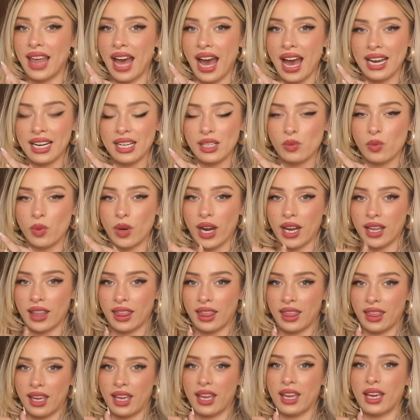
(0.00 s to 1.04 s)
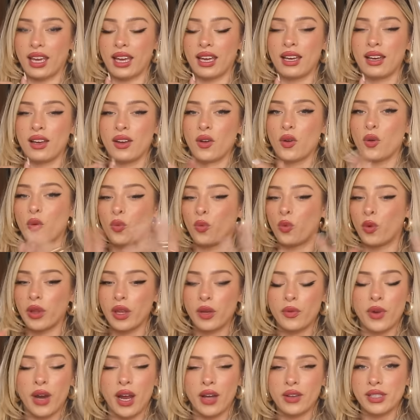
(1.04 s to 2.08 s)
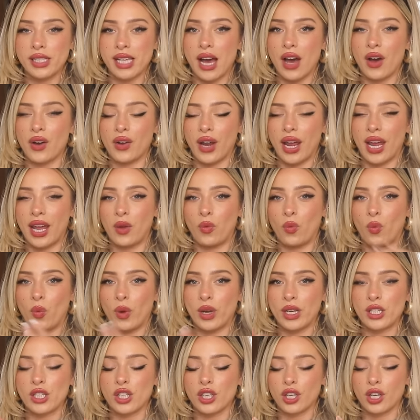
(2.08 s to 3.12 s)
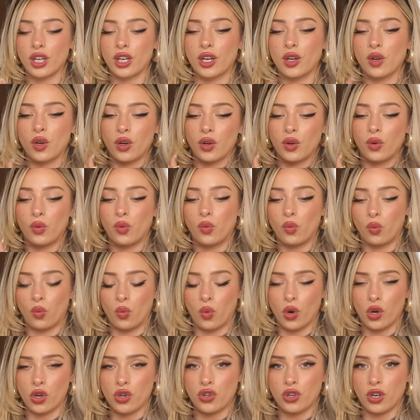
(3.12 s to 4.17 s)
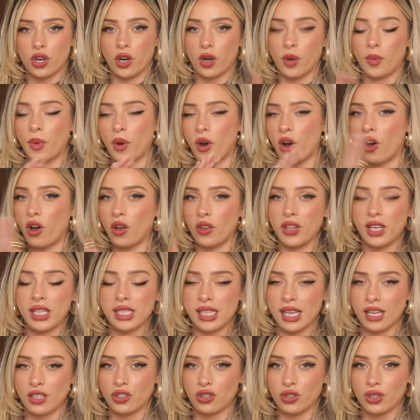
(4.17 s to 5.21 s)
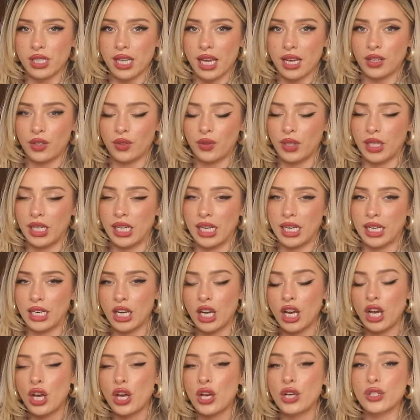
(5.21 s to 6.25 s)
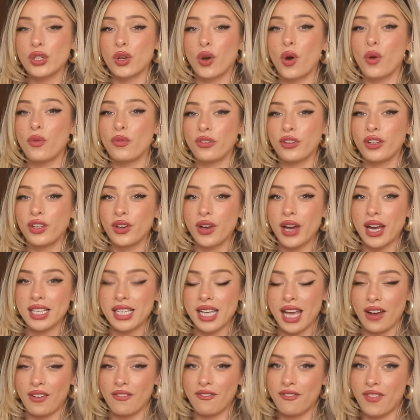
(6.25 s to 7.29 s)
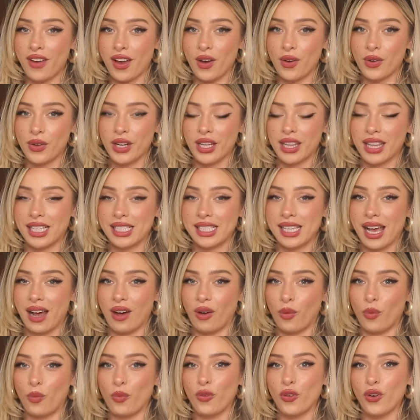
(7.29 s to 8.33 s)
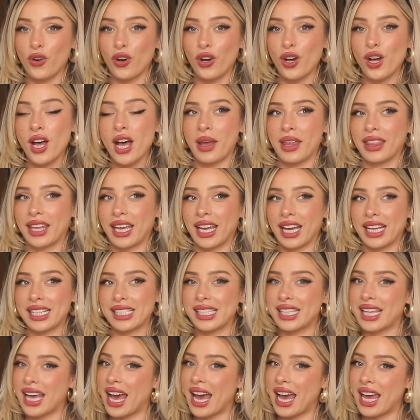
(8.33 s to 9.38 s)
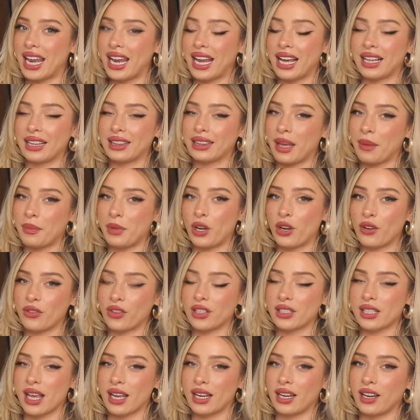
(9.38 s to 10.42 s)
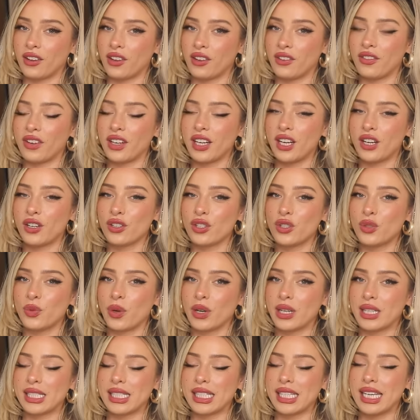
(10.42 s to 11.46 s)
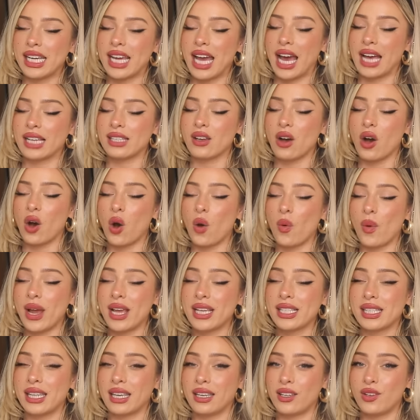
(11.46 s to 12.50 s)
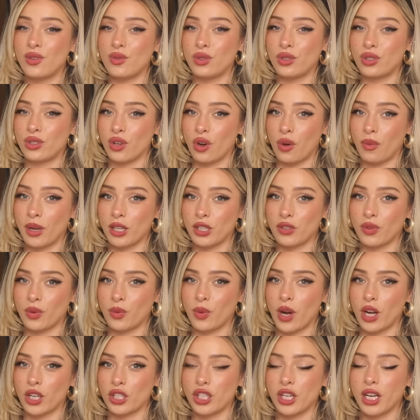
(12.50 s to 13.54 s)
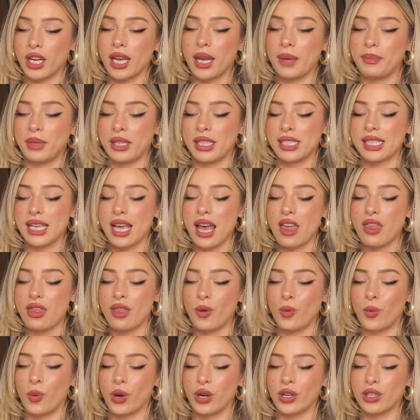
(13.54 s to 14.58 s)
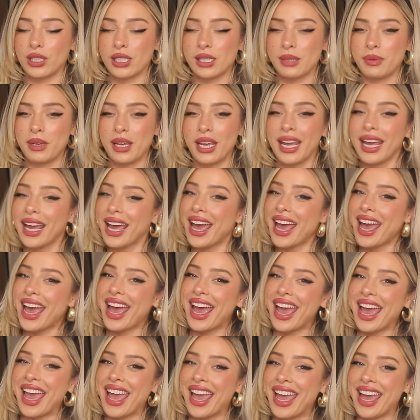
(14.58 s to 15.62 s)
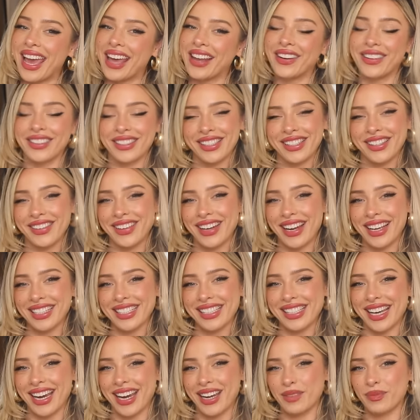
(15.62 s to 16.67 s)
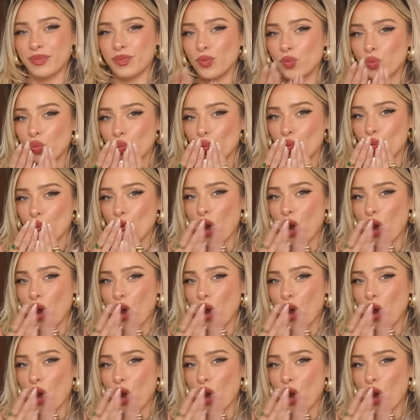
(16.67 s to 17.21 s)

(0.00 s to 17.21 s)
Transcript: That is what I think really rounds out a winter wardrobe, all the essentials that you need. So hopefully you guys found this helpful. And like I said, let me know if there's any other videos you want to see. As always, thank you so much for watching. It means the world to me. And I'll see you next time.